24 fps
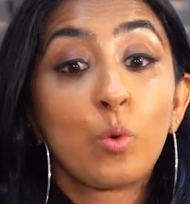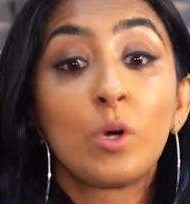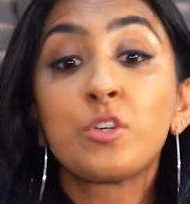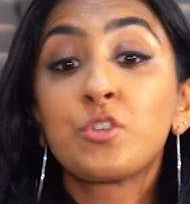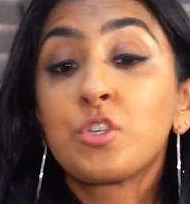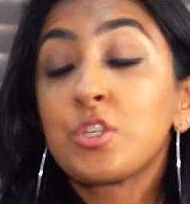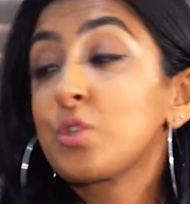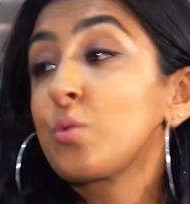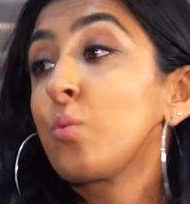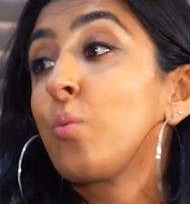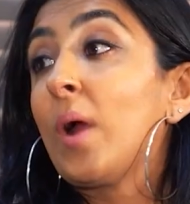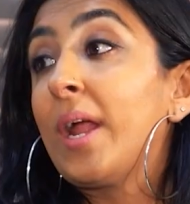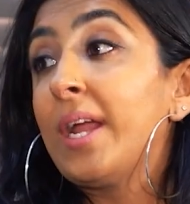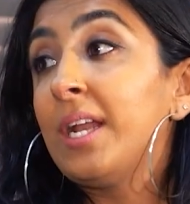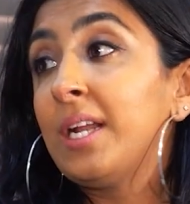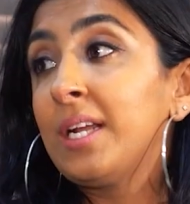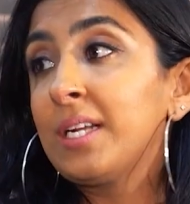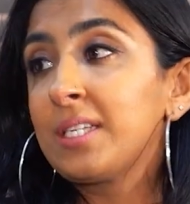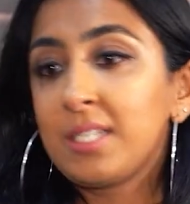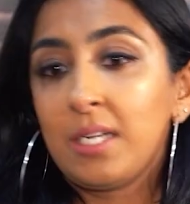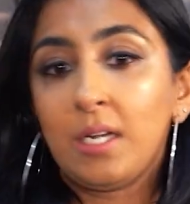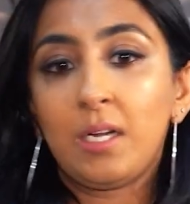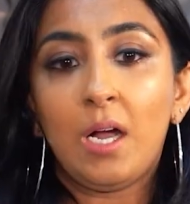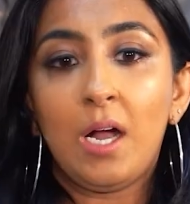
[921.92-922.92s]
We're just
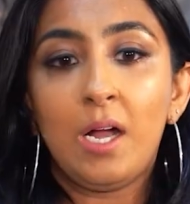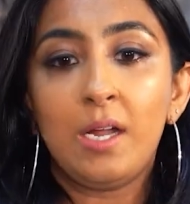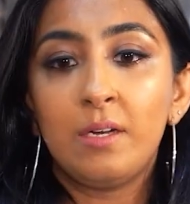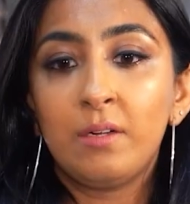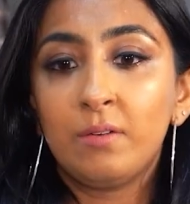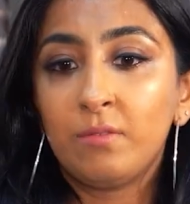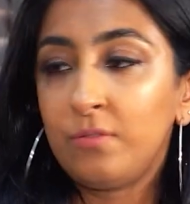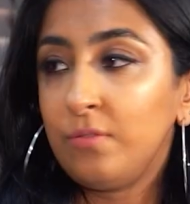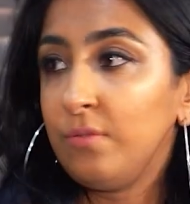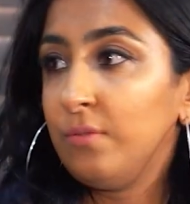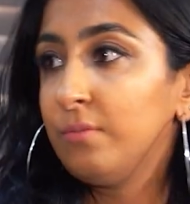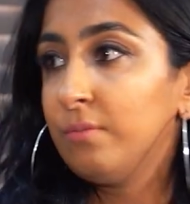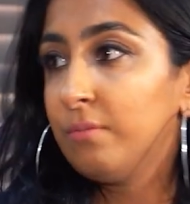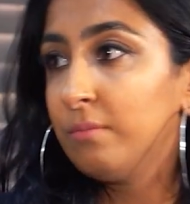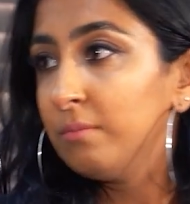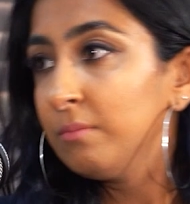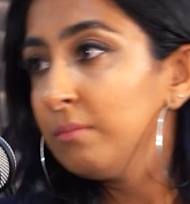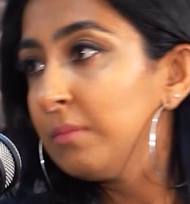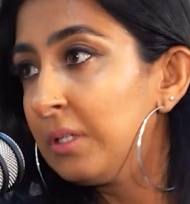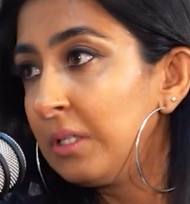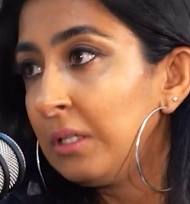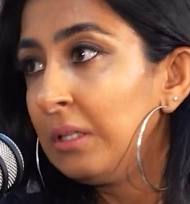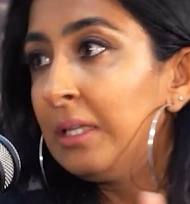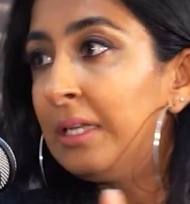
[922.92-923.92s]
waiting to kind of
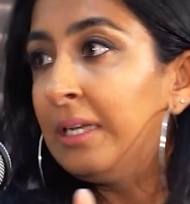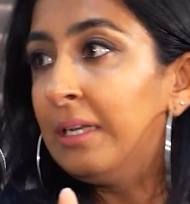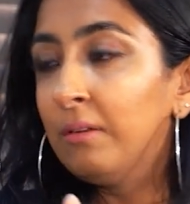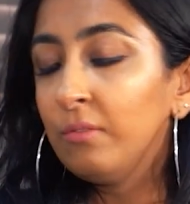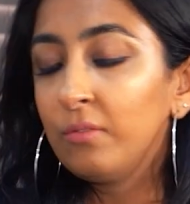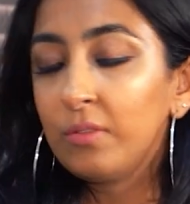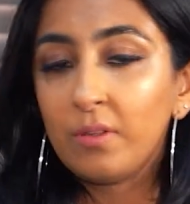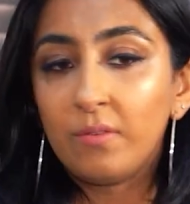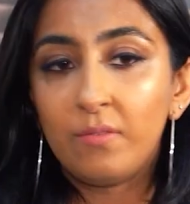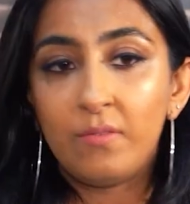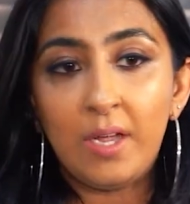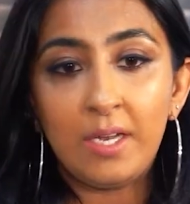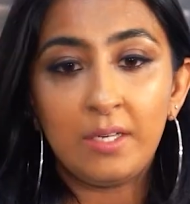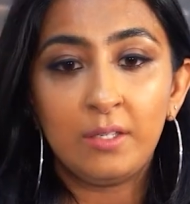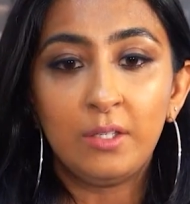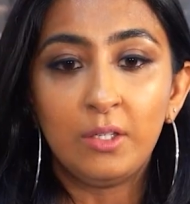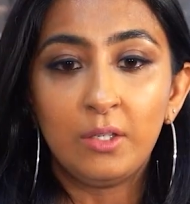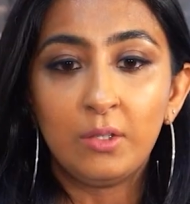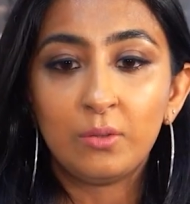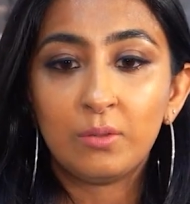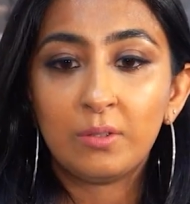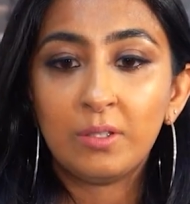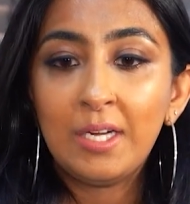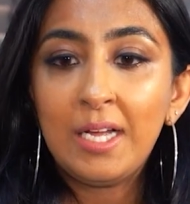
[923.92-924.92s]
leave the
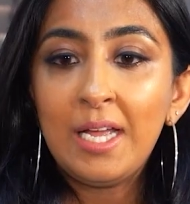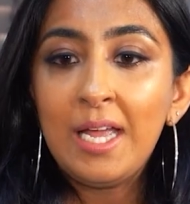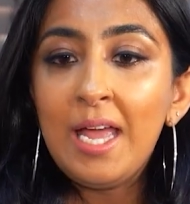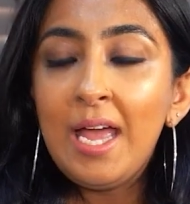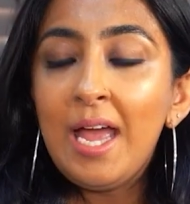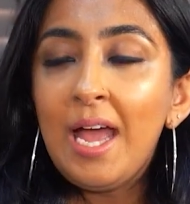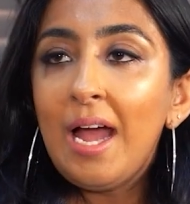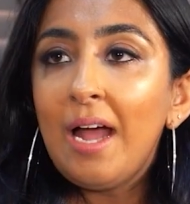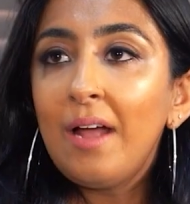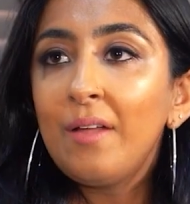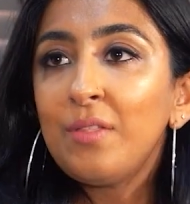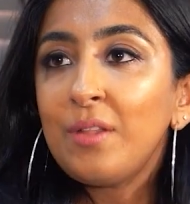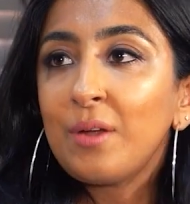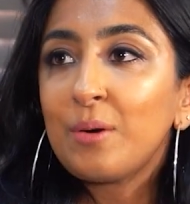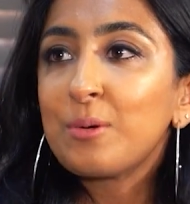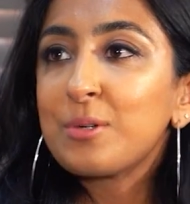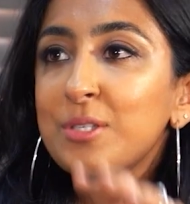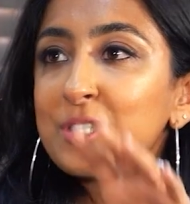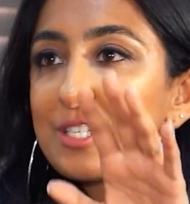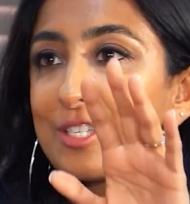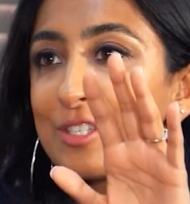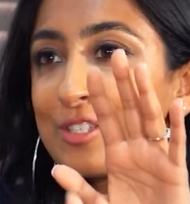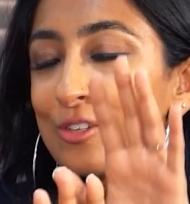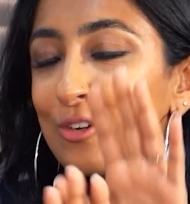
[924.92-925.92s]
venue. And there
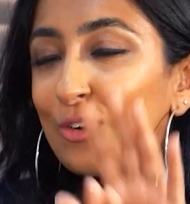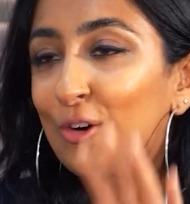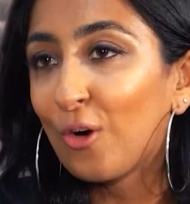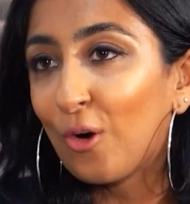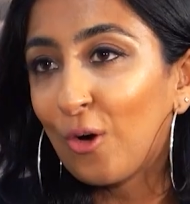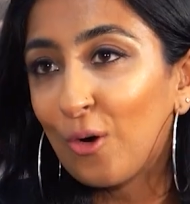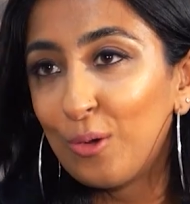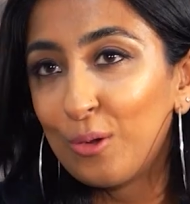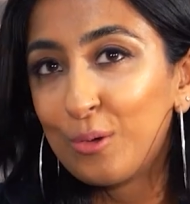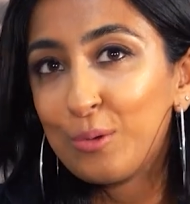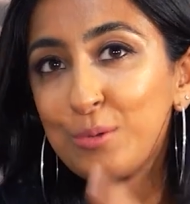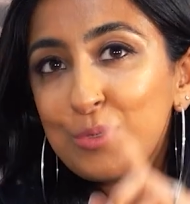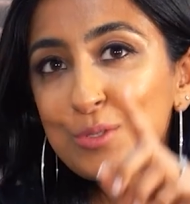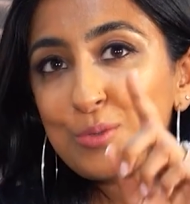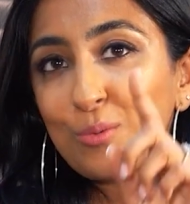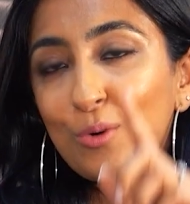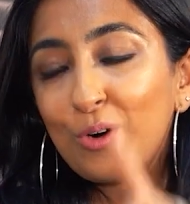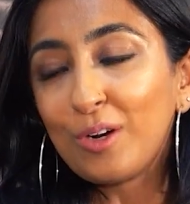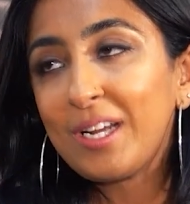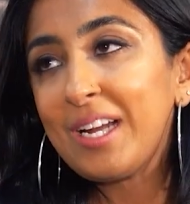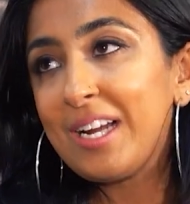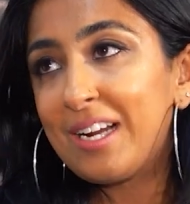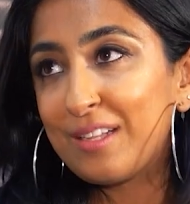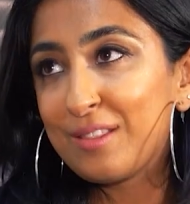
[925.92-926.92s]
was this girl who was
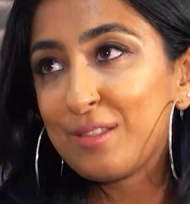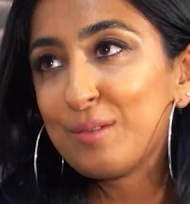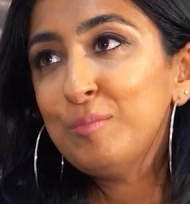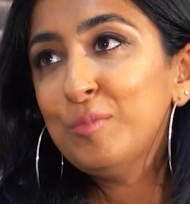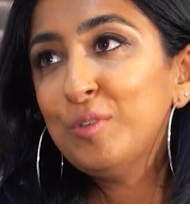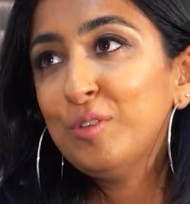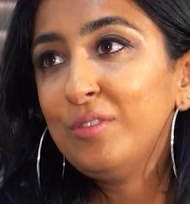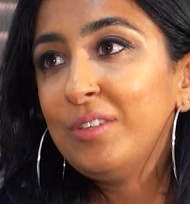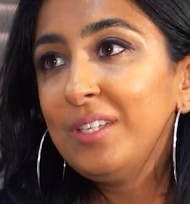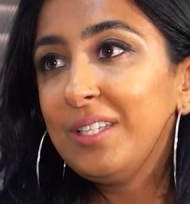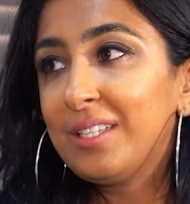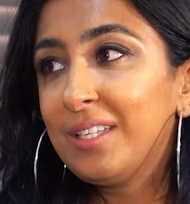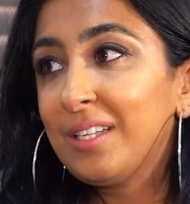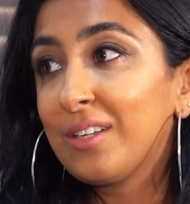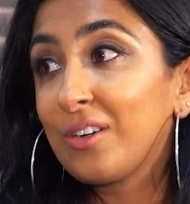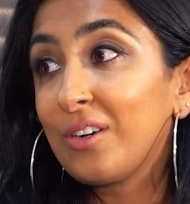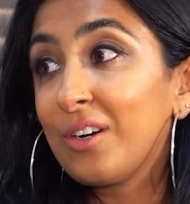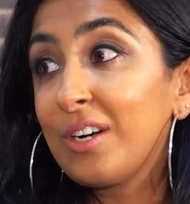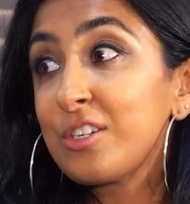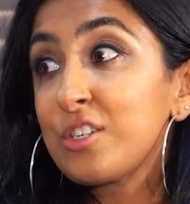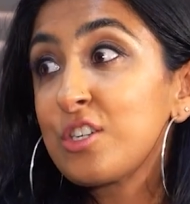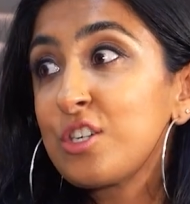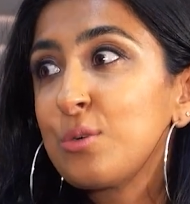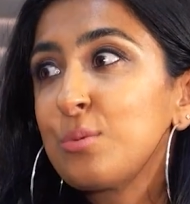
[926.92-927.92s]
working at the movie
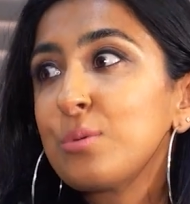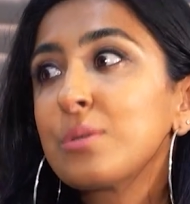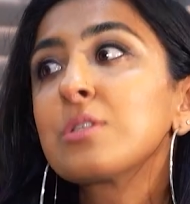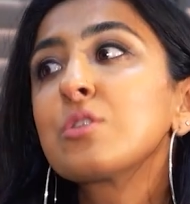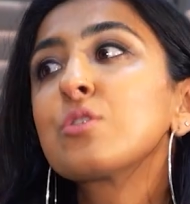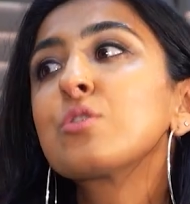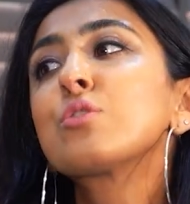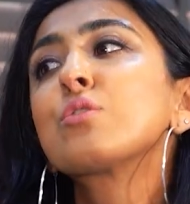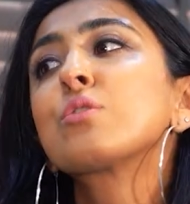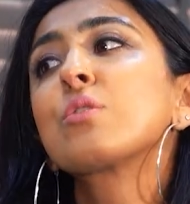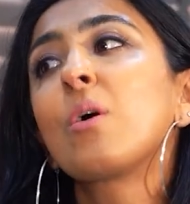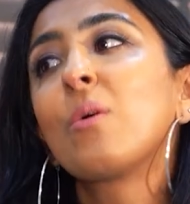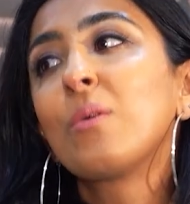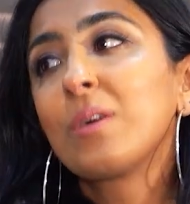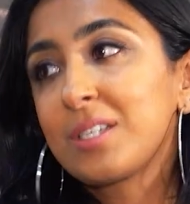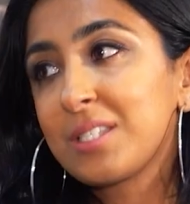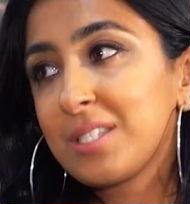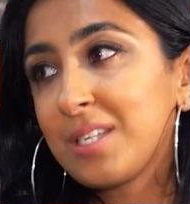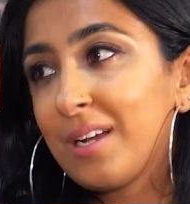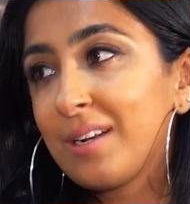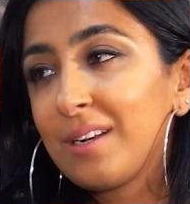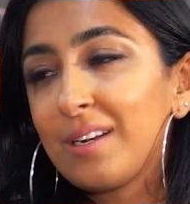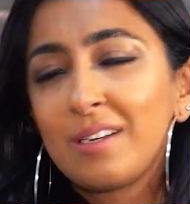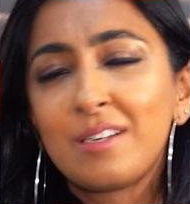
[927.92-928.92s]
theater and she was so
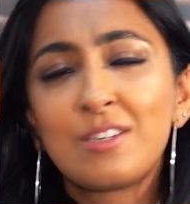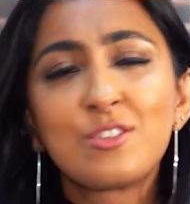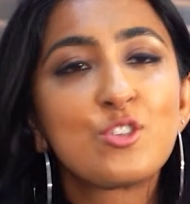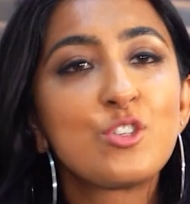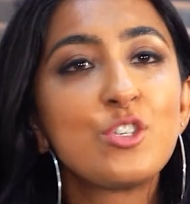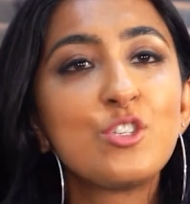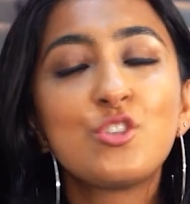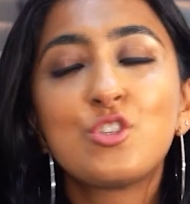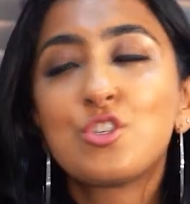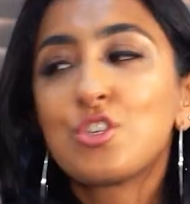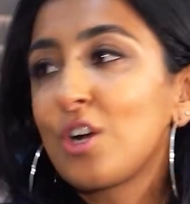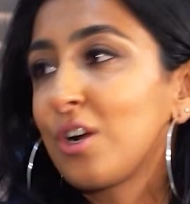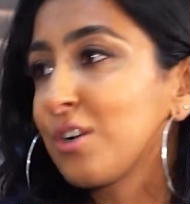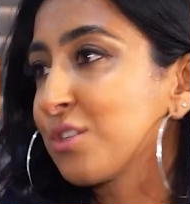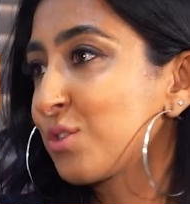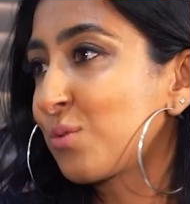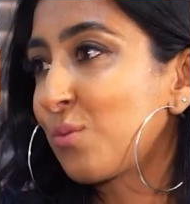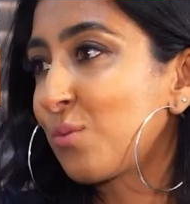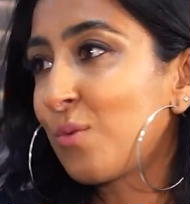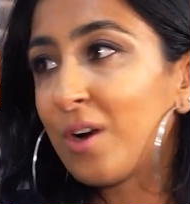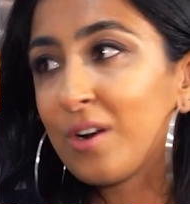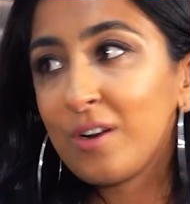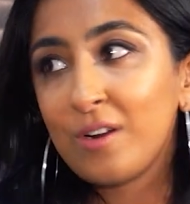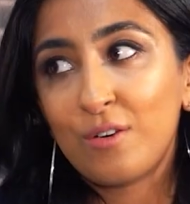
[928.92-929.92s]
excited and she
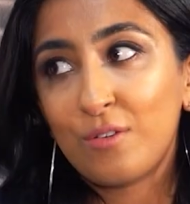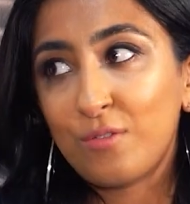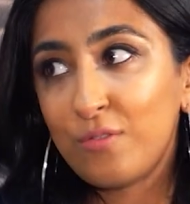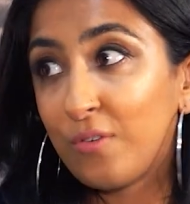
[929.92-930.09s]
just wanted a